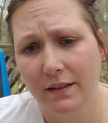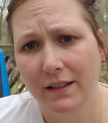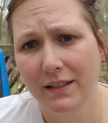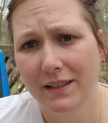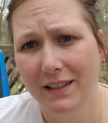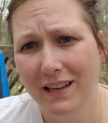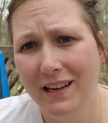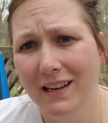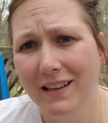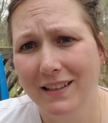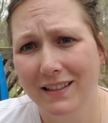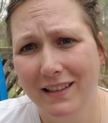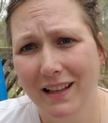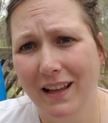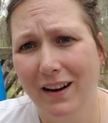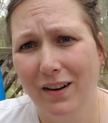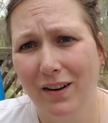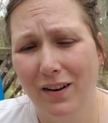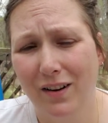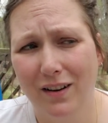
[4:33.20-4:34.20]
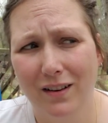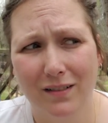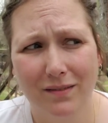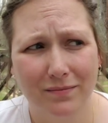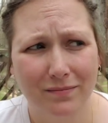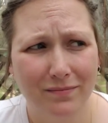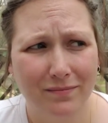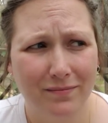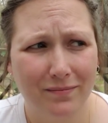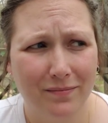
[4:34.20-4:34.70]
seeds that are
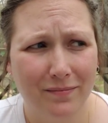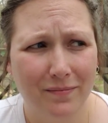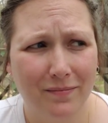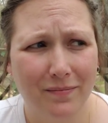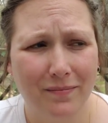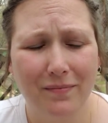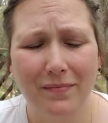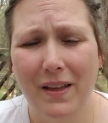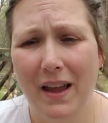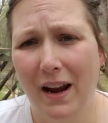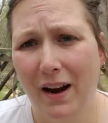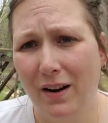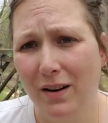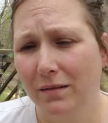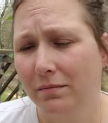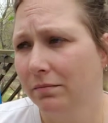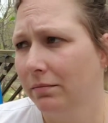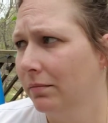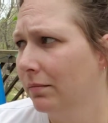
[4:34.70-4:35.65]
there.